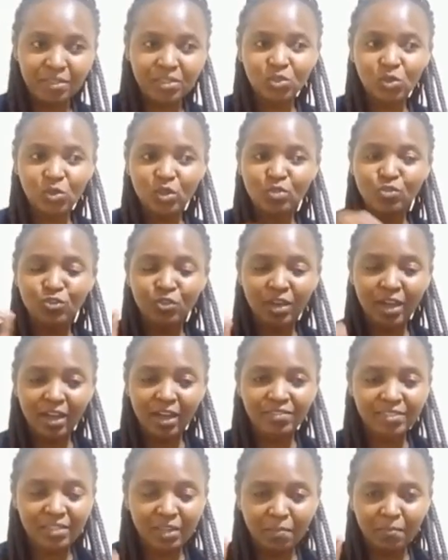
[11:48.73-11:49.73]
So if you
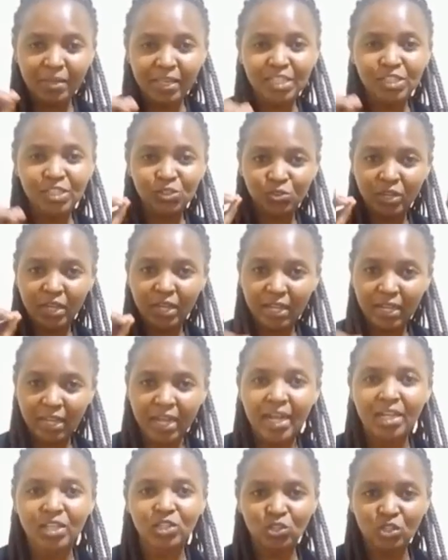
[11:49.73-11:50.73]
have some extra
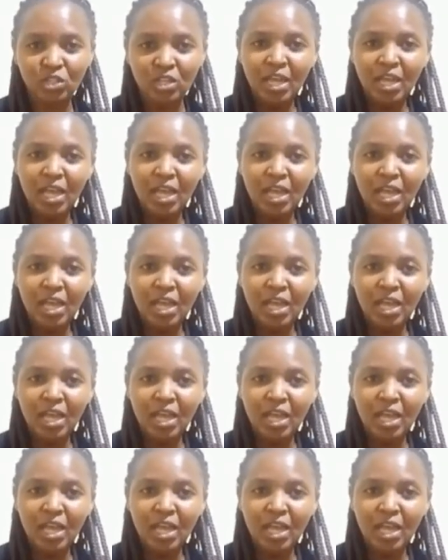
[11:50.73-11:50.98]
cash